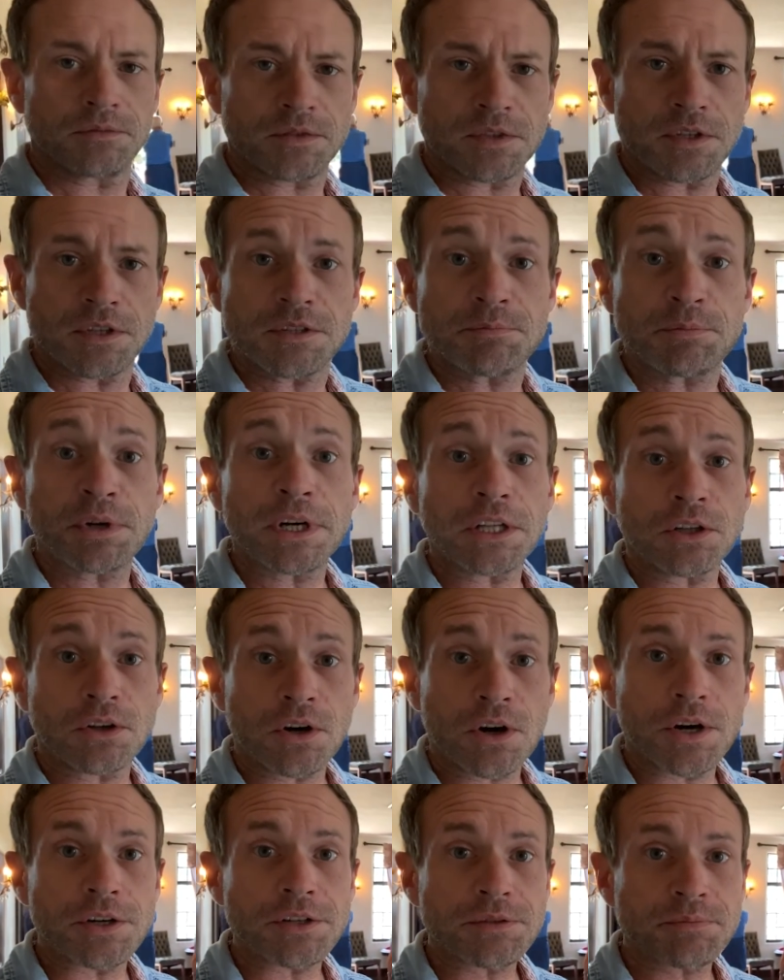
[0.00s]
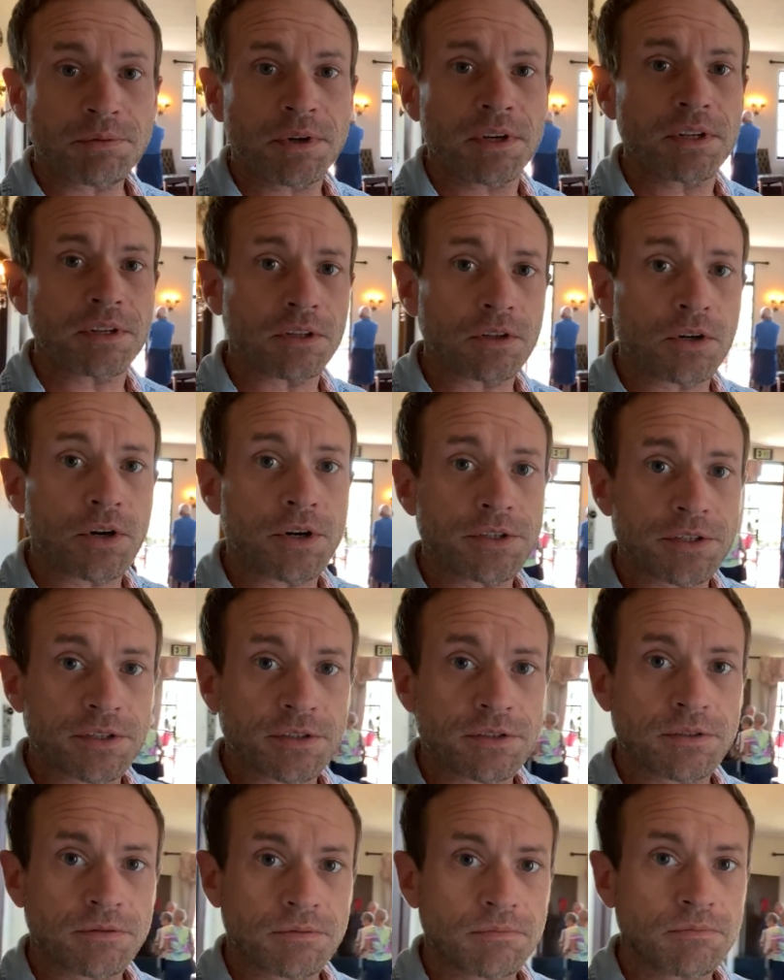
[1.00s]
It's pretty large, probably the
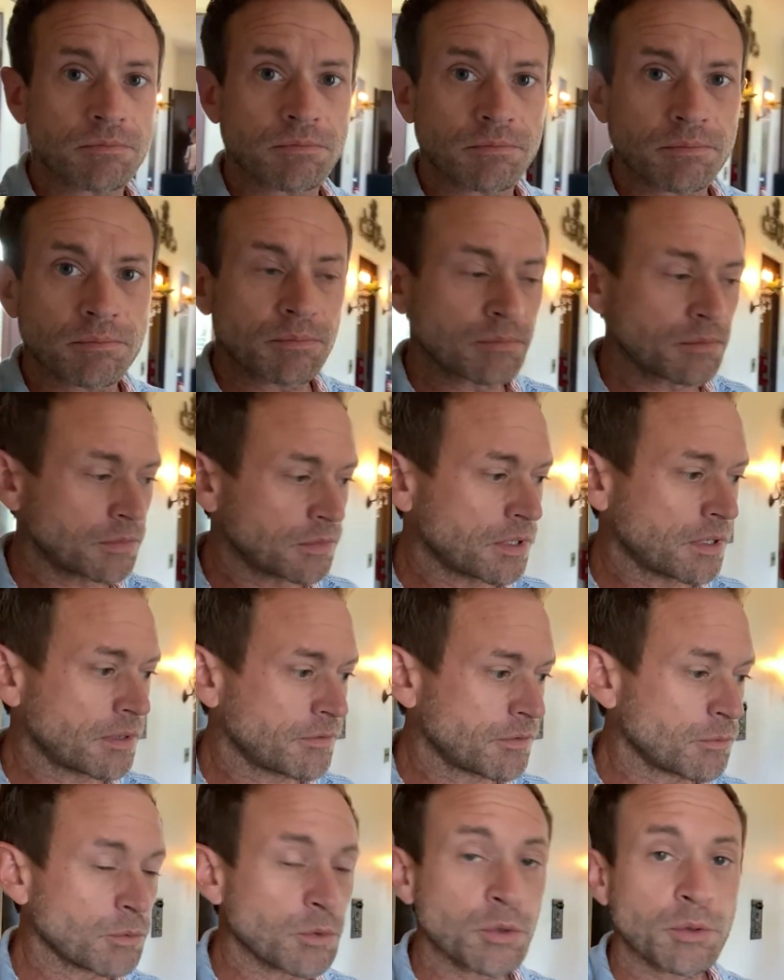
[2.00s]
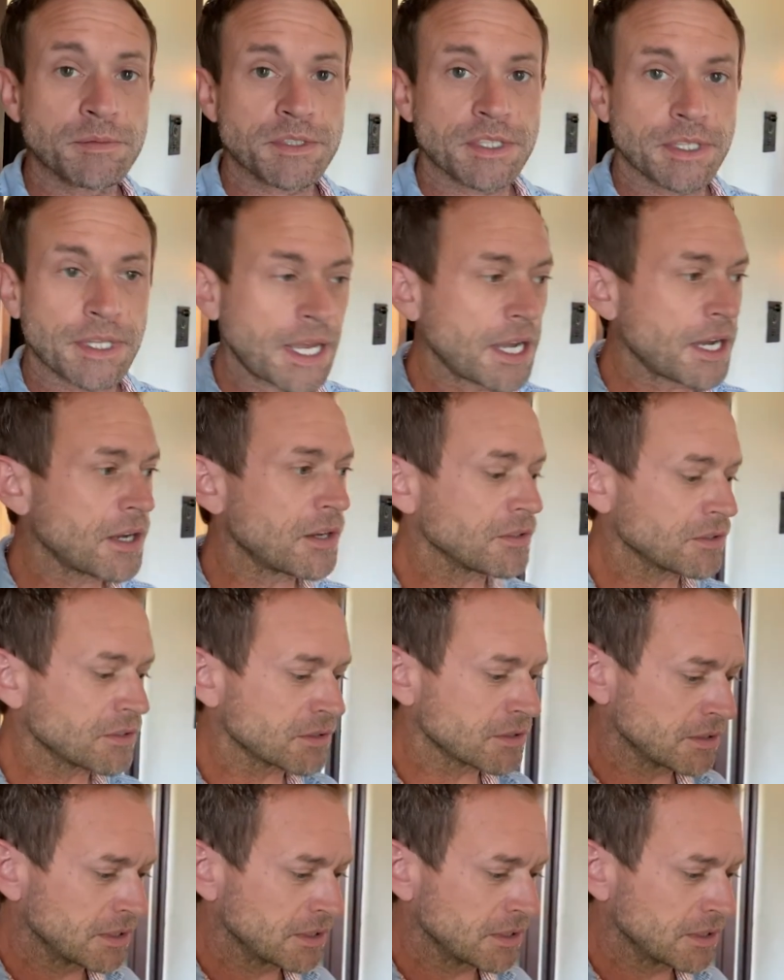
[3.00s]
largest rooms in the house.